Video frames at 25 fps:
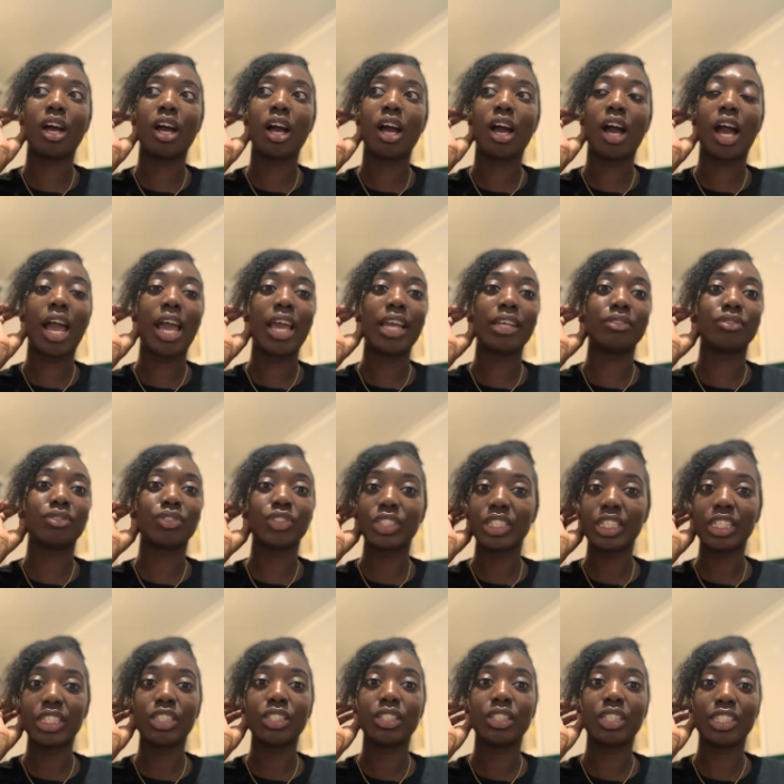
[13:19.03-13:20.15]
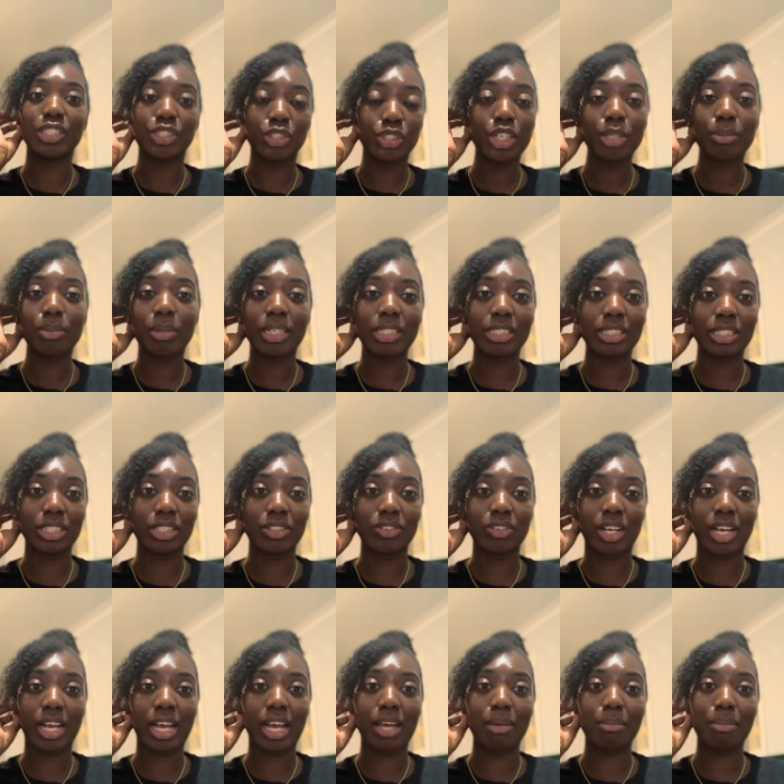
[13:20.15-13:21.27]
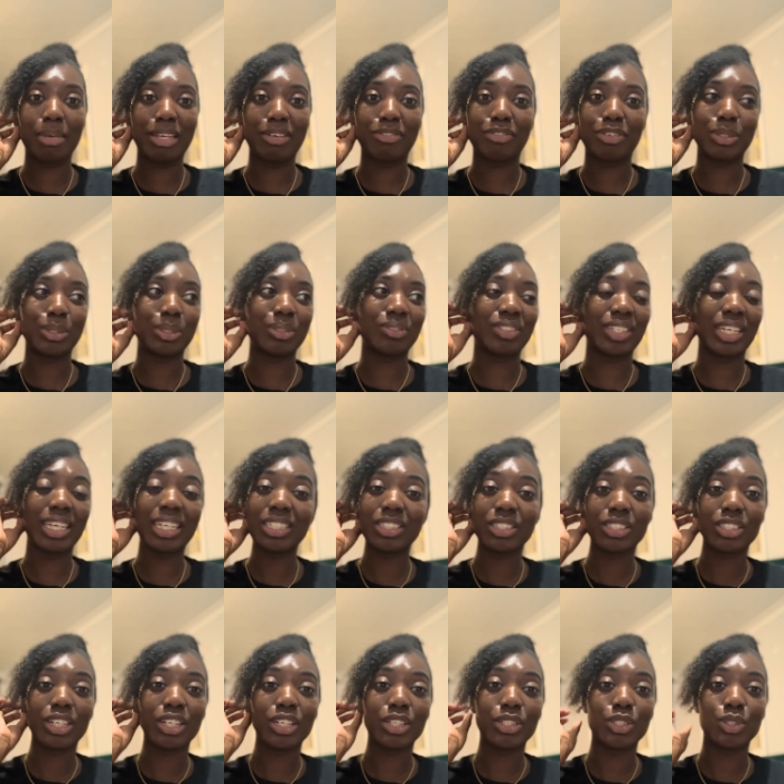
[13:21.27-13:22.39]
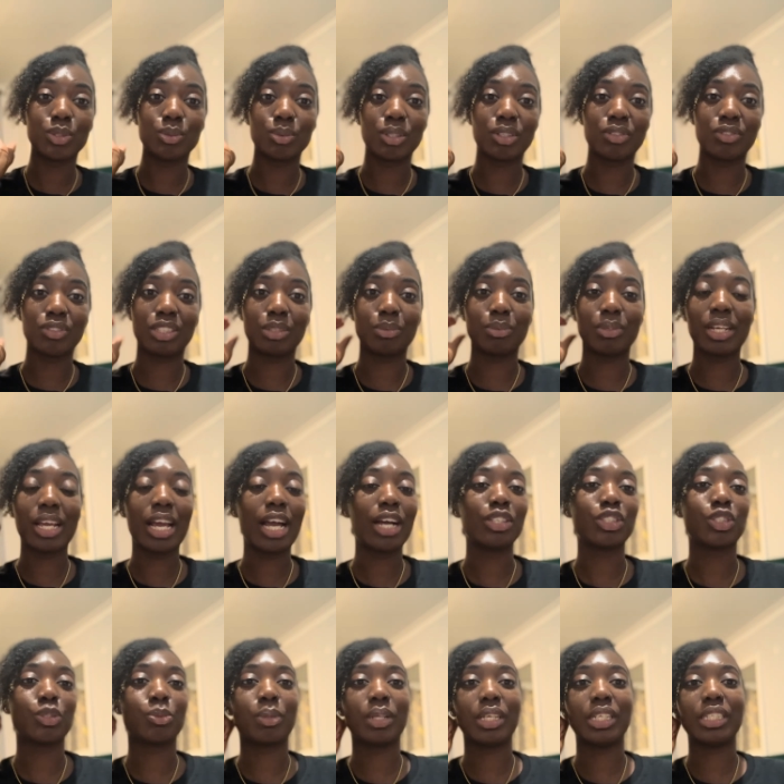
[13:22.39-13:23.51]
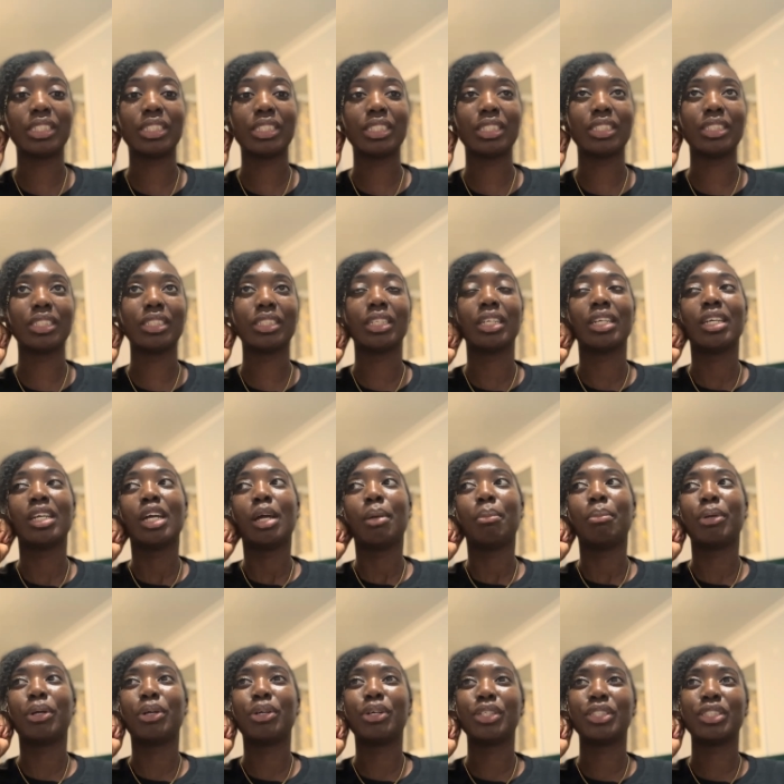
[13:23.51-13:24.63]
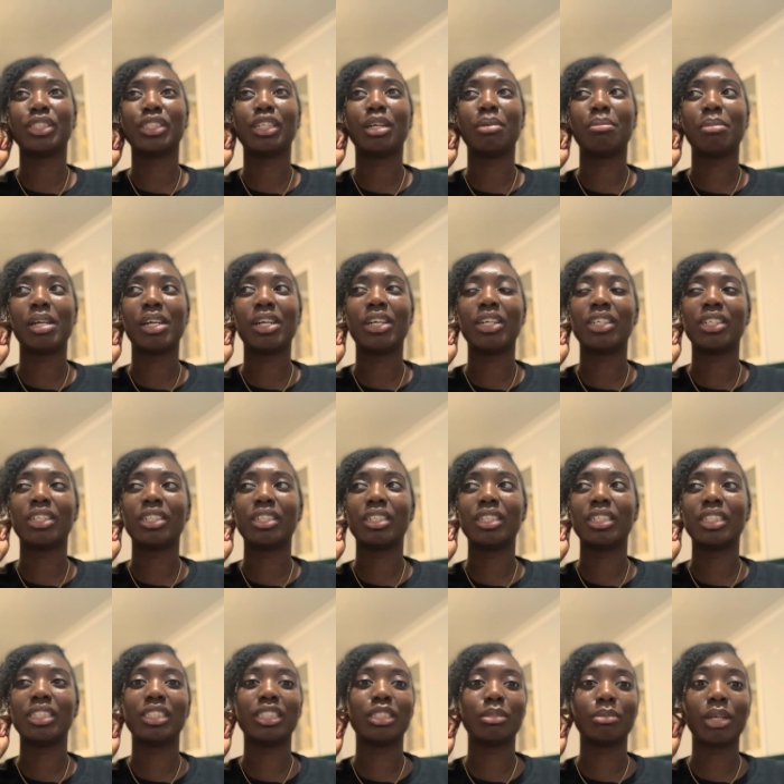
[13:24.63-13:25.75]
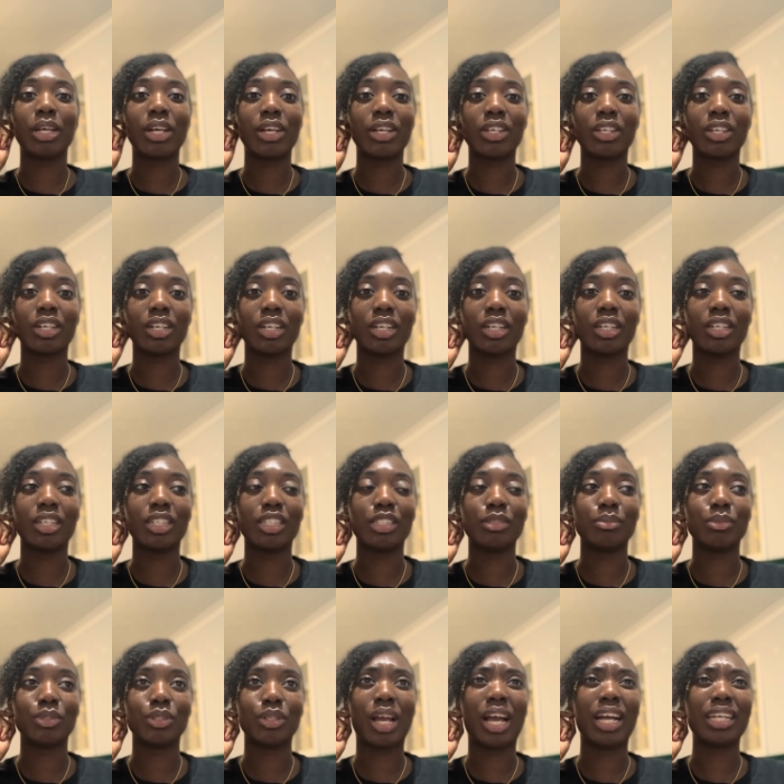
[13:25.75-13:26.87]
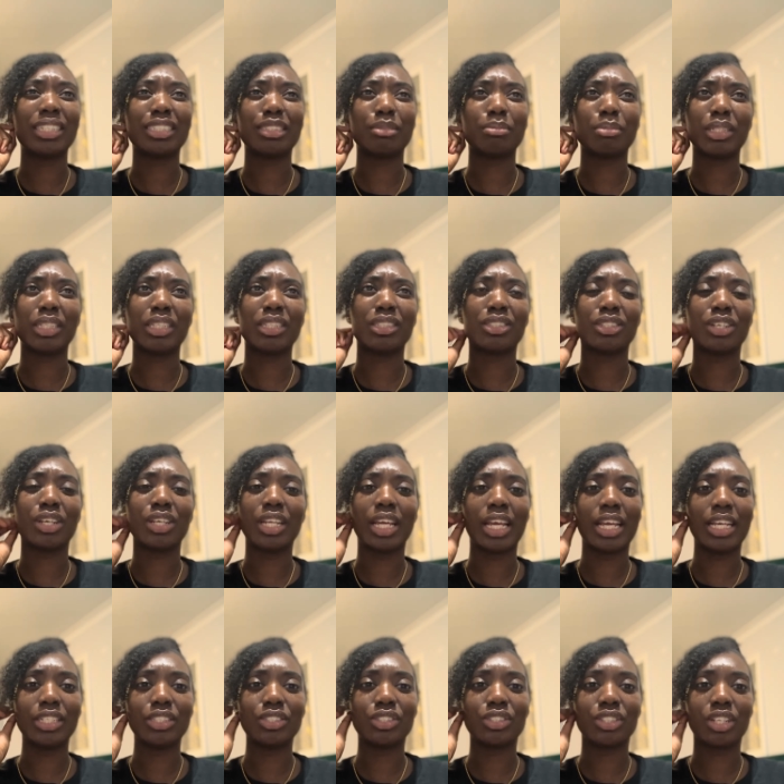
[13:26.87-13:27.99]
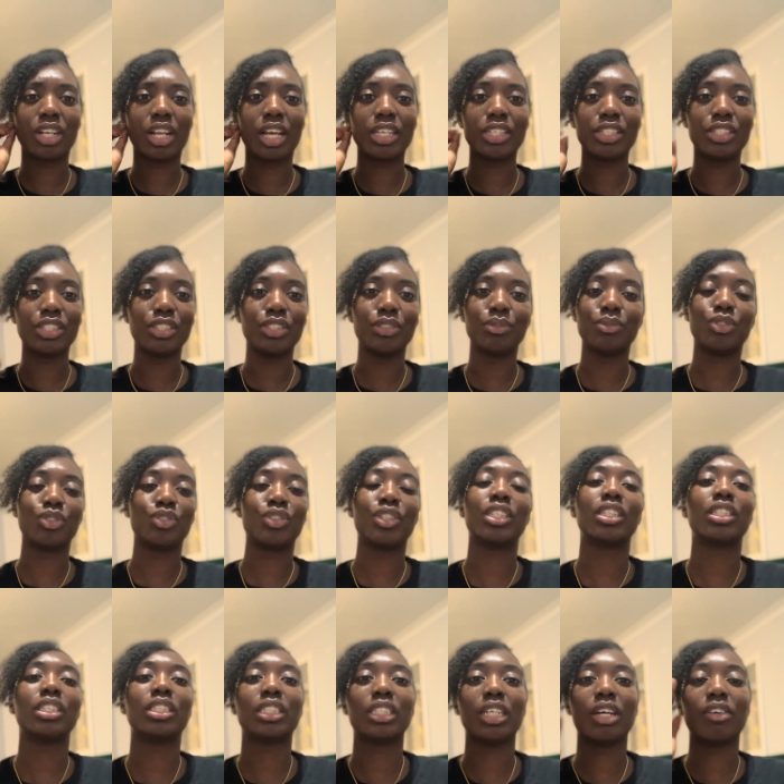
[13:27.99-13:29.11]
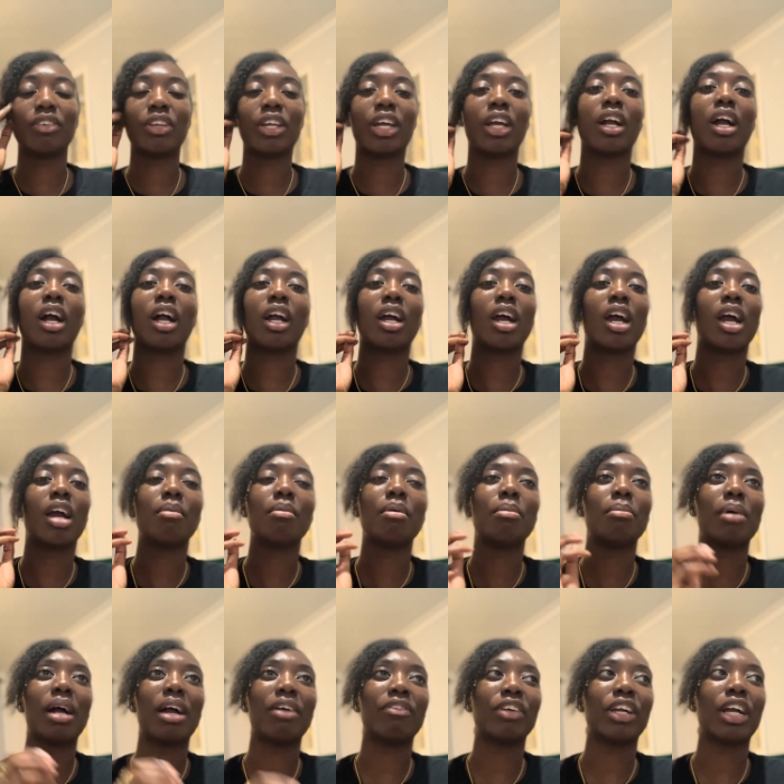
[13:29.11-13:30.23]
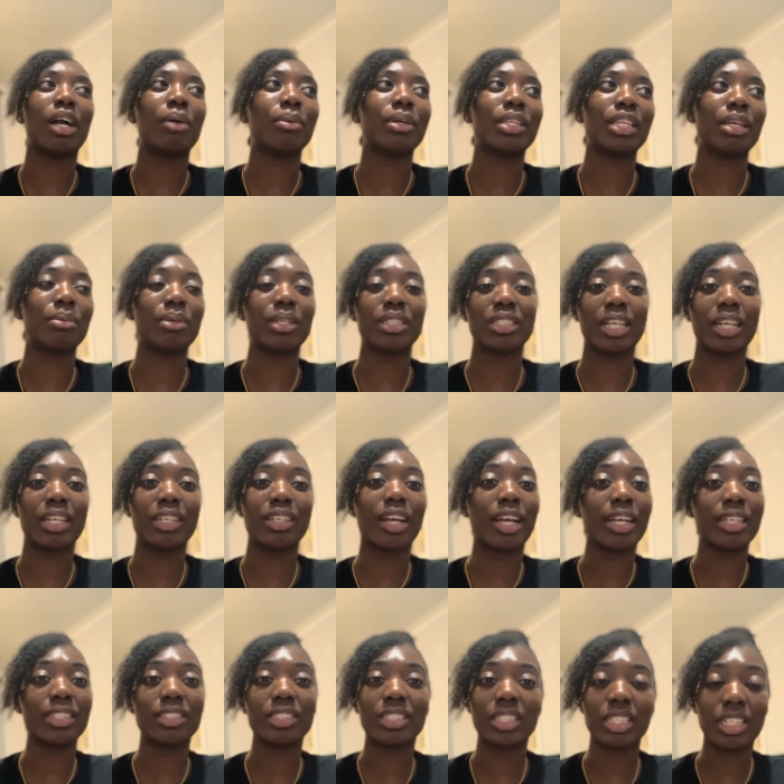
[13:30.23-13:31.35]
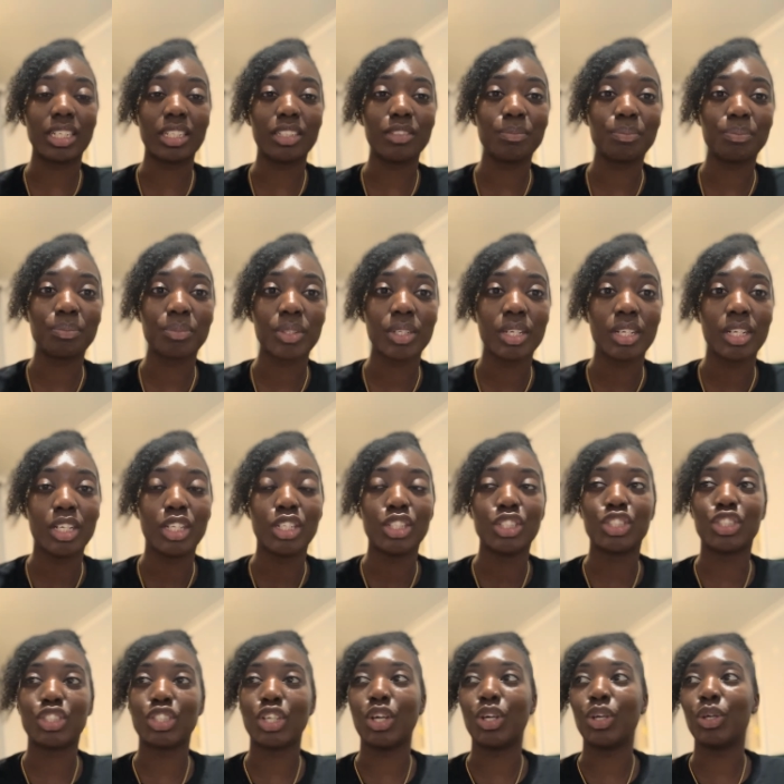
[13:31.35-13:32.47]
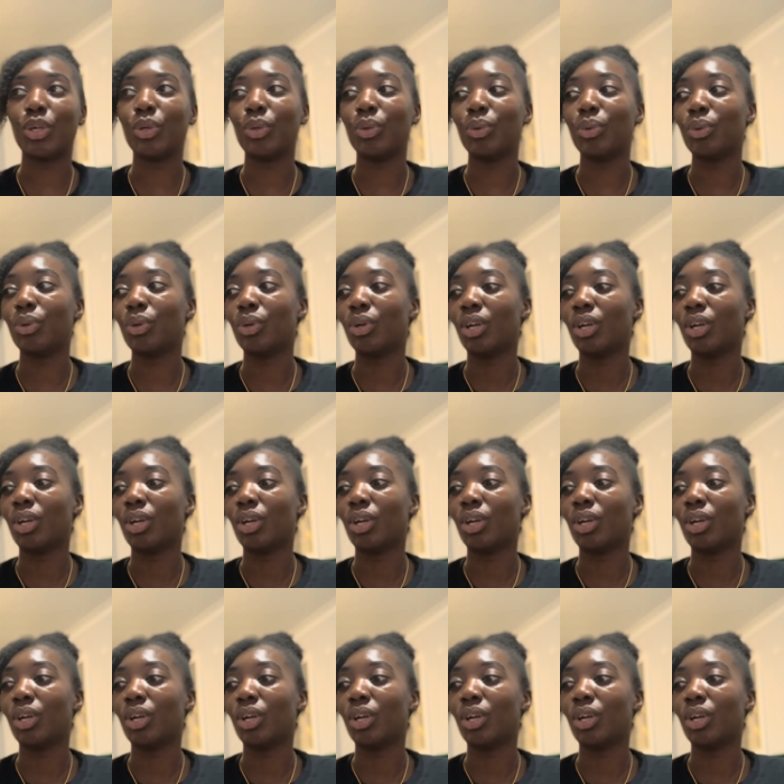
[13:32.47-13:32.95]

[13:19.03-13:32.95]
I really enjoyed myself. Like, I made friends with the interns. We obviously went out to places. Because America is America, you had to be a certain age to like, drink and stuff. And I can't remember. I think I went there when I was like 19. So,